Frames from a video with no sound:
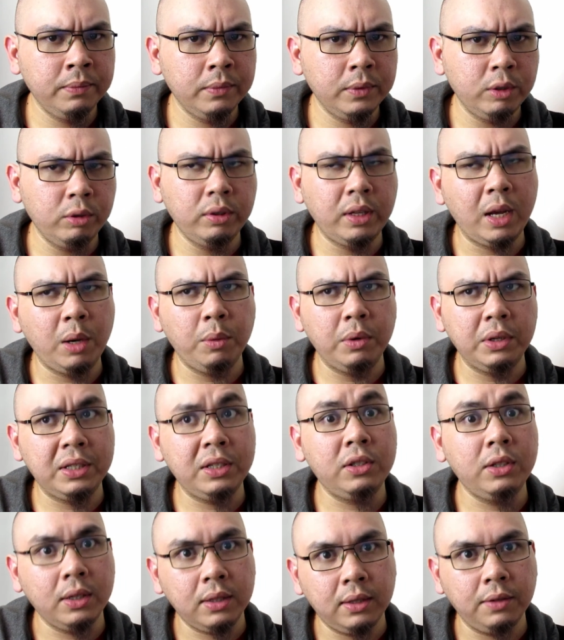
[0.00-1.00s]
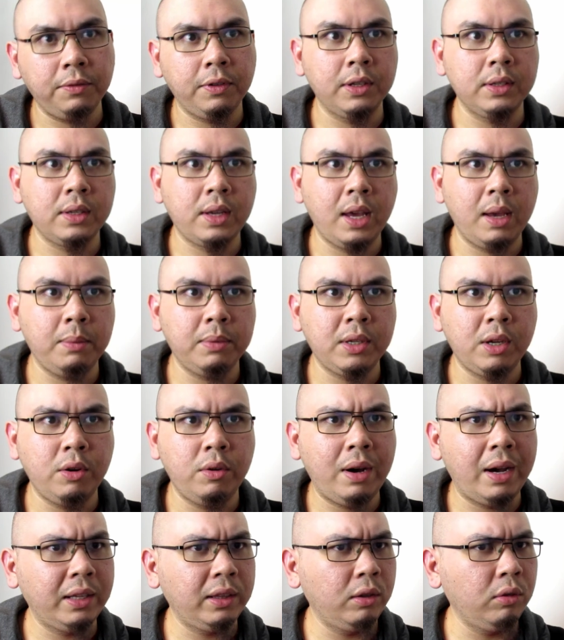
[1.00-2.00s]
Today was just the first game, so
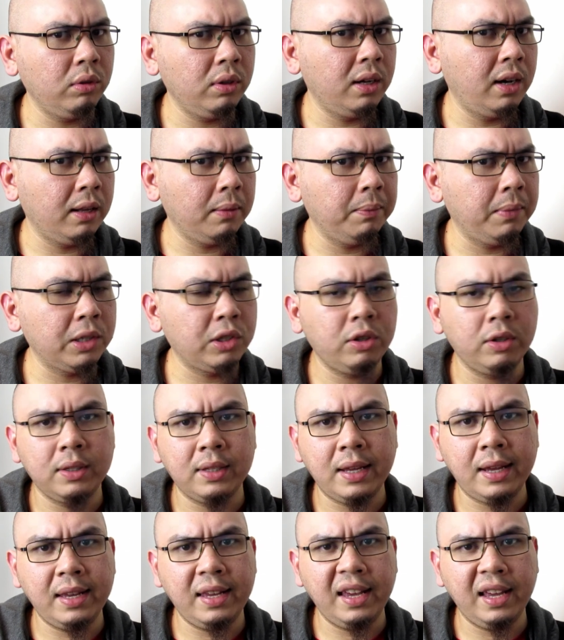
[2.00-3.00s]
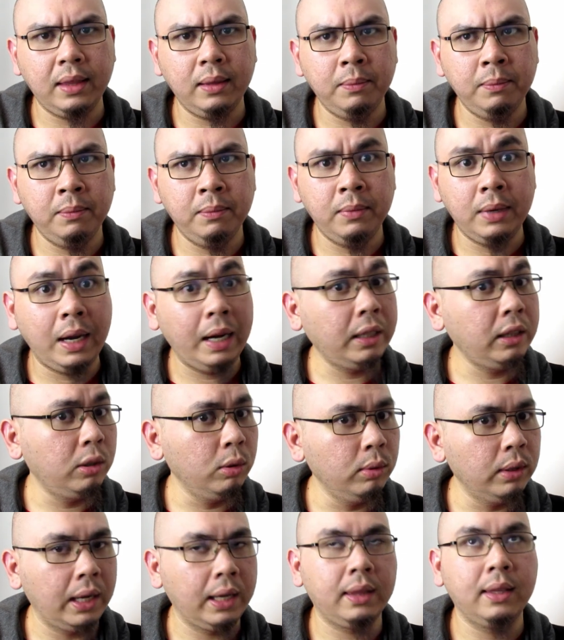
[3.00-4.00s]
I don't got much to say yet. I do
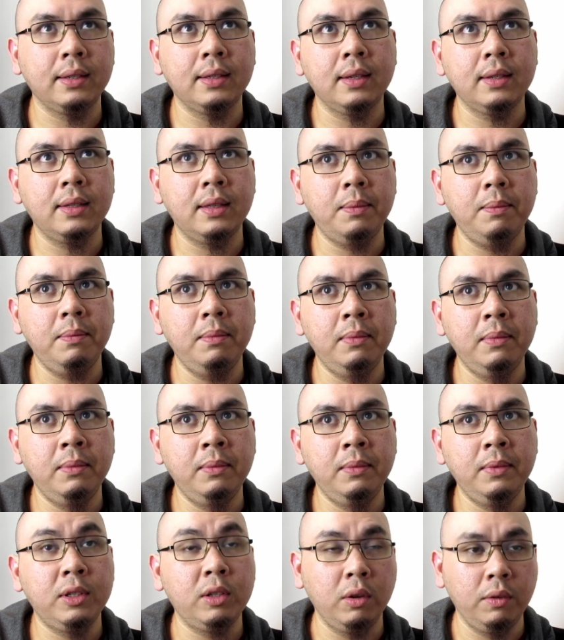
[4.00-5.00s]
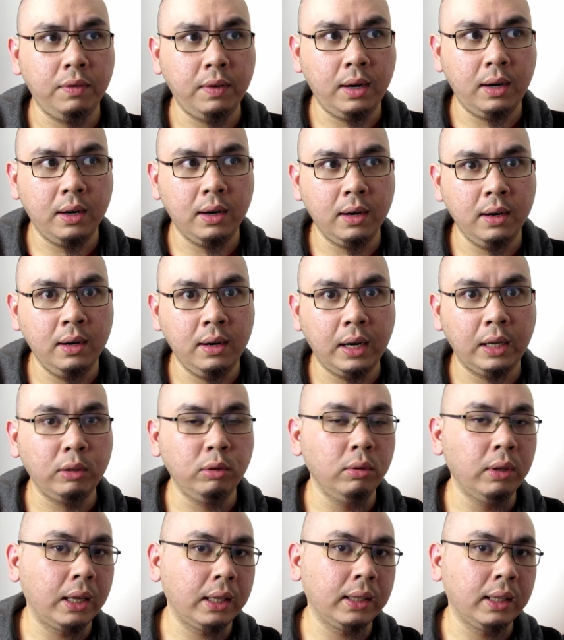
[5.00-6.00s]
like the system so far. I
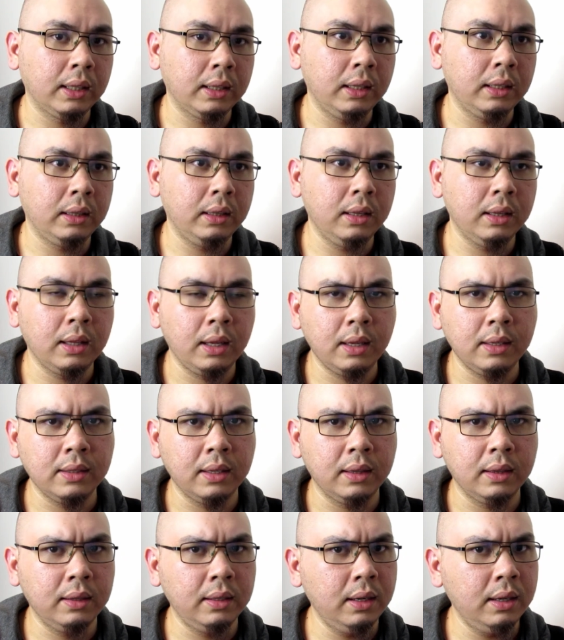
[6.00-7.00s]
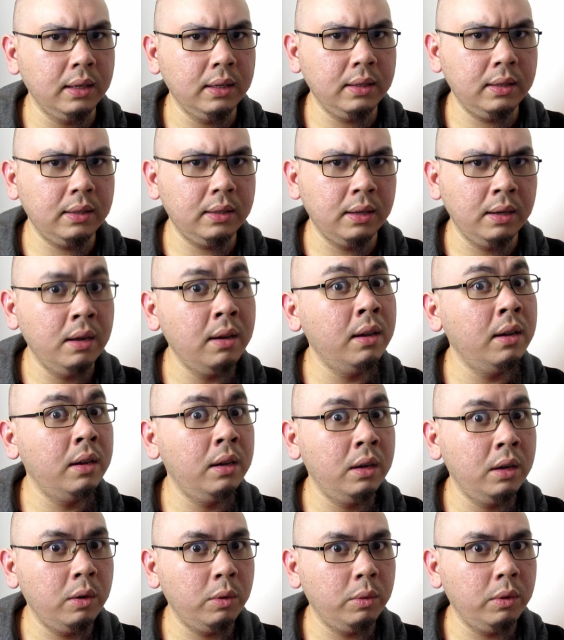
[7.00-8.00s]
do like the little things it does.
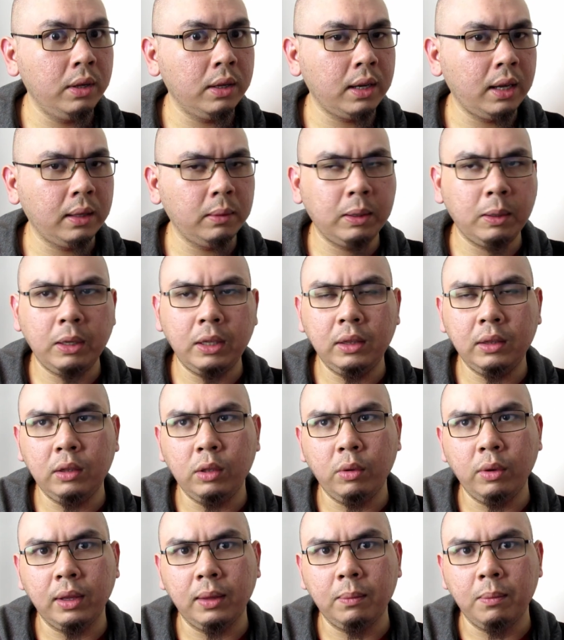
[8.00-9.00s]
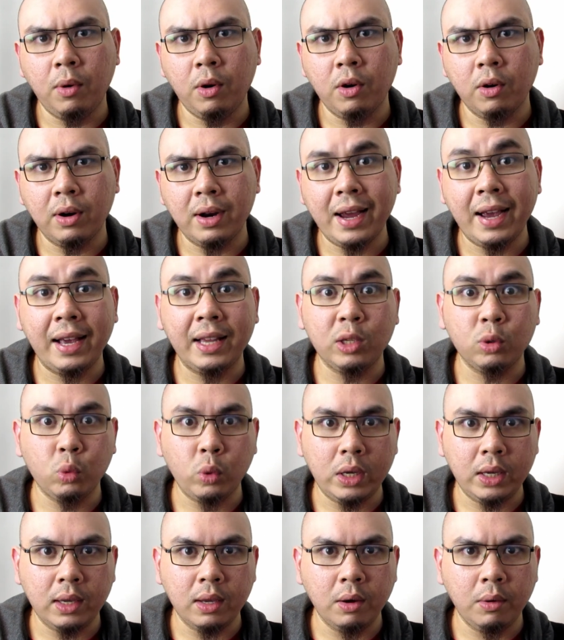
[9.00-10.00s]
We'll get into it more as
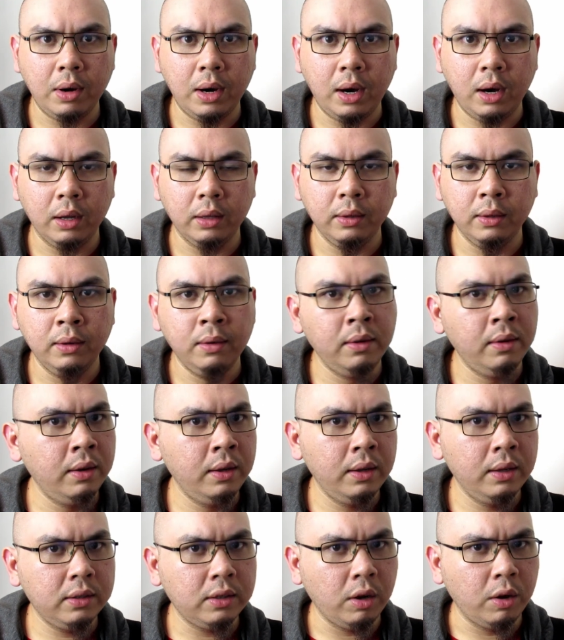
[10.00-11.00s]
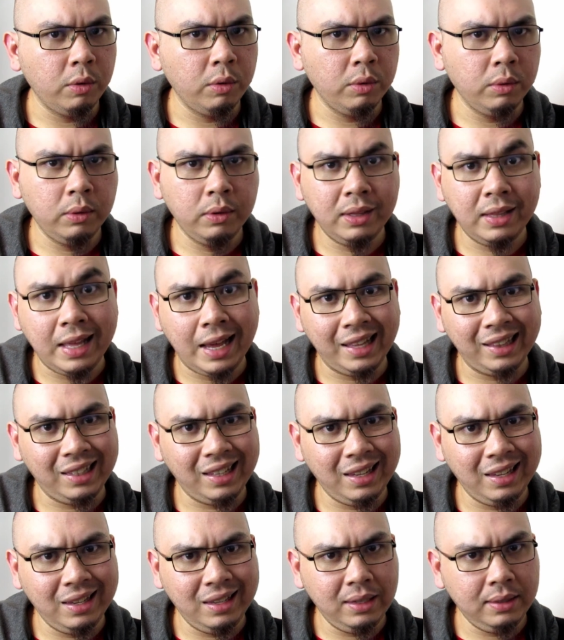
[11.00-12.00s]
we go on. So, that
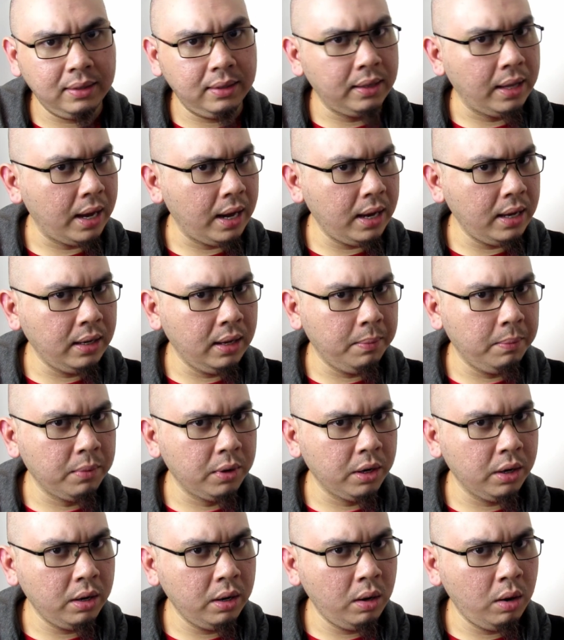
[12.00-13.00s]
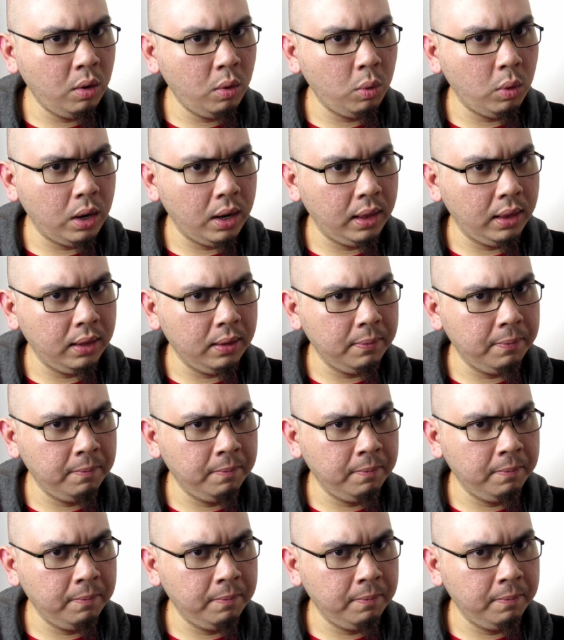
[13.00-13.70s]
is day number one.